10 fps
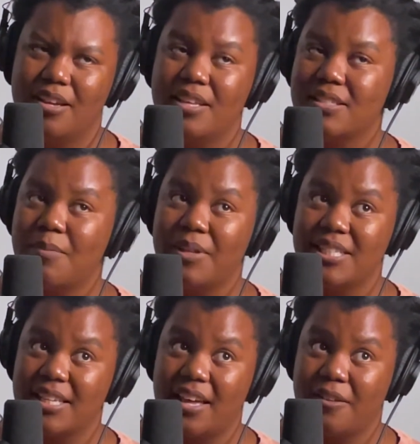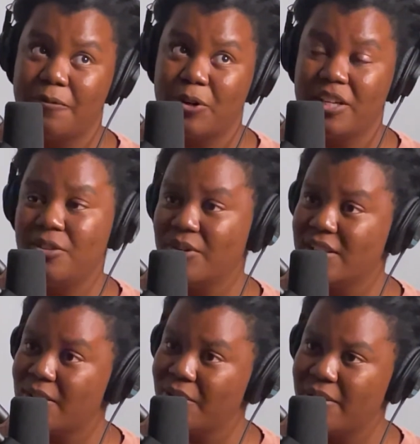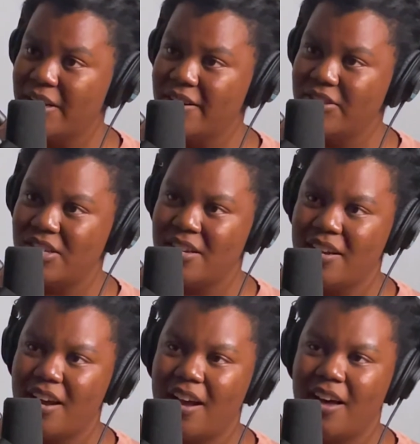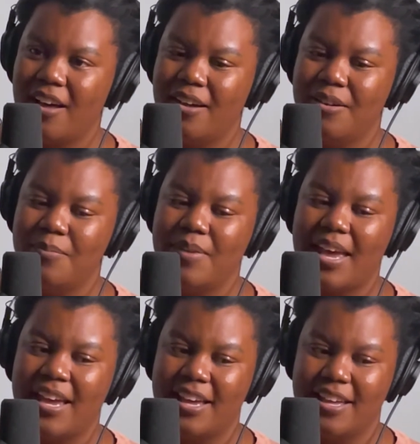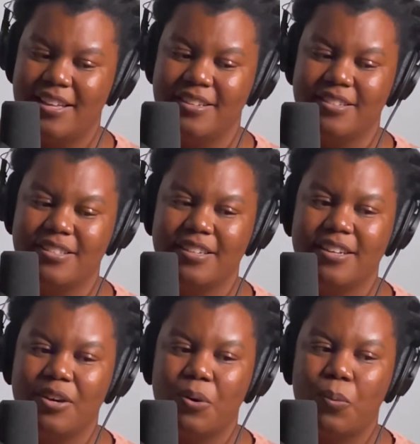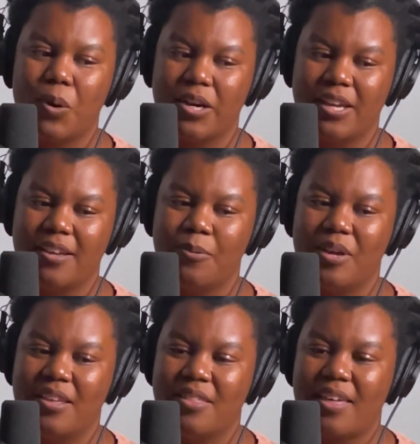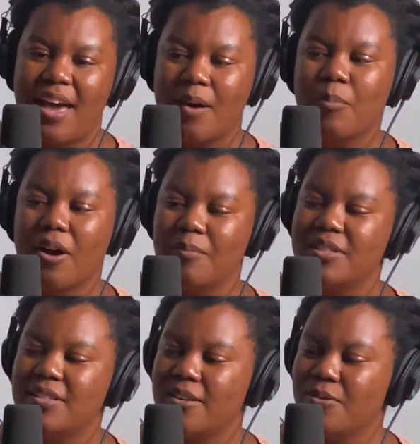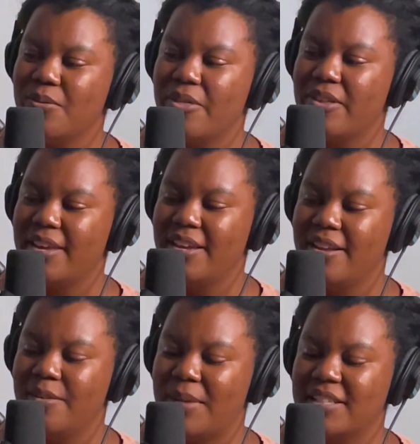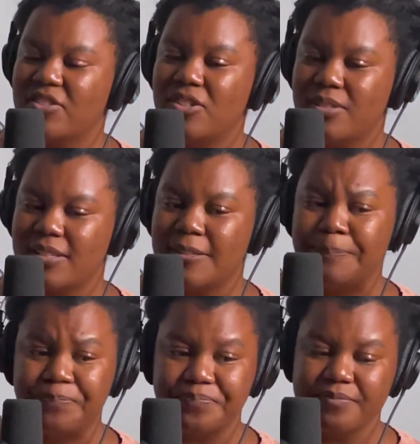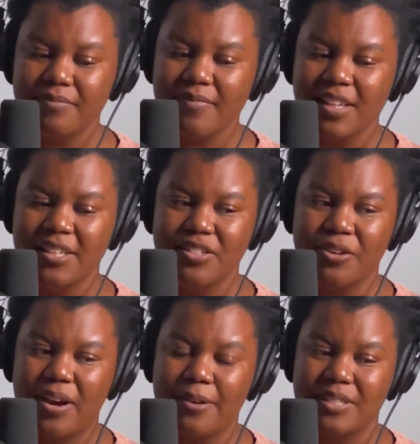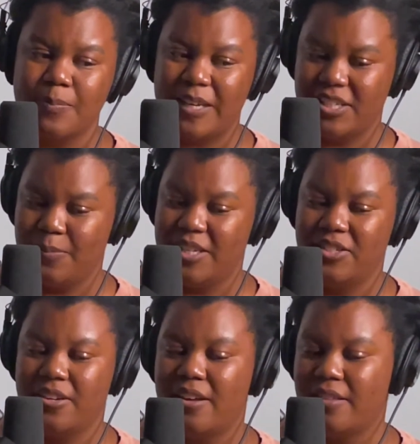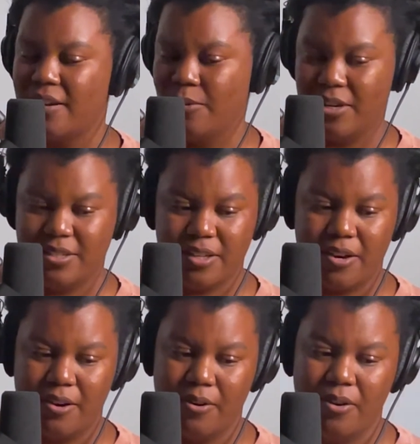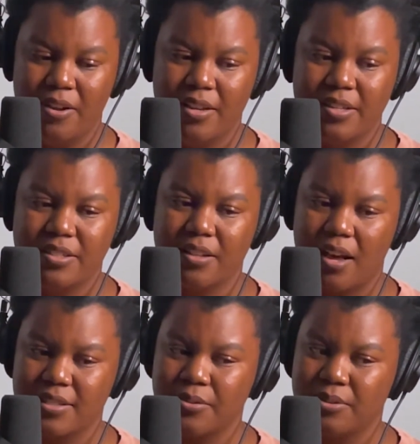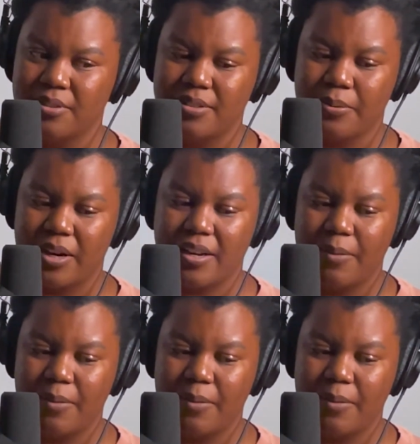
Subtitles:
someplace in California doing solar energy, and working with At Promise Youth in Massachusetts. And so I was a Spanish major. I thought I wanted to go to law school to work in